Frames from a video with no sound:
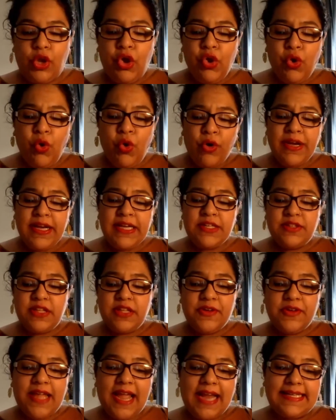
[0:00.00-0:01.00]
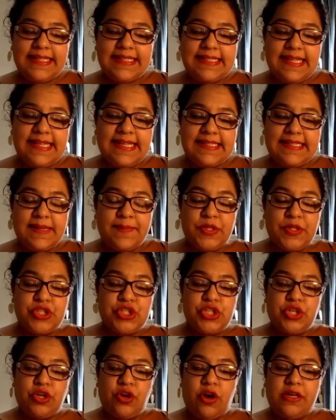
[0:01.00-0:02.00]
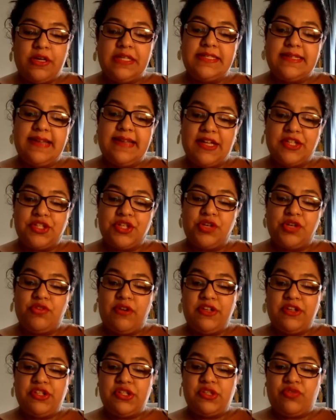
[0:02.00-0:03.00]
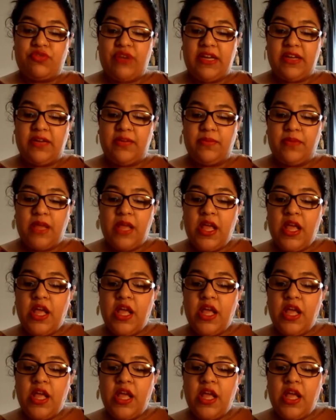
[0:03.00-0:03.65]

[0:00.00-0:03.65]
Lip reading: According to the United States Commission on International Religious Freedom